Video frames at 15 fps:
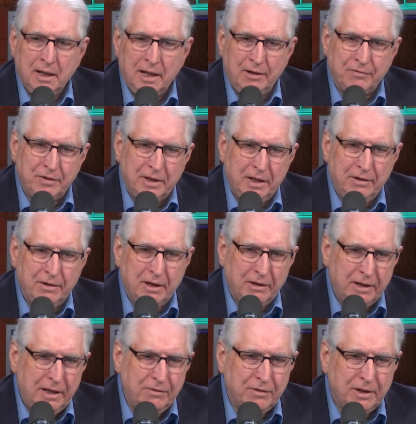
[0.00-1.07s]

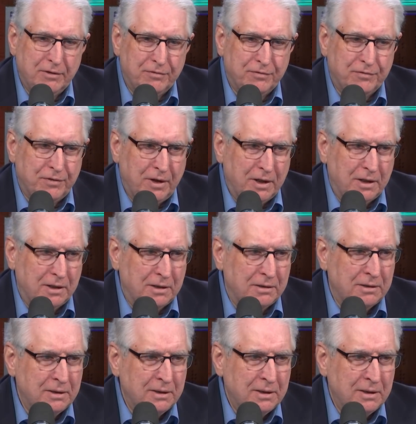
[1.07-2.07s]
Even if her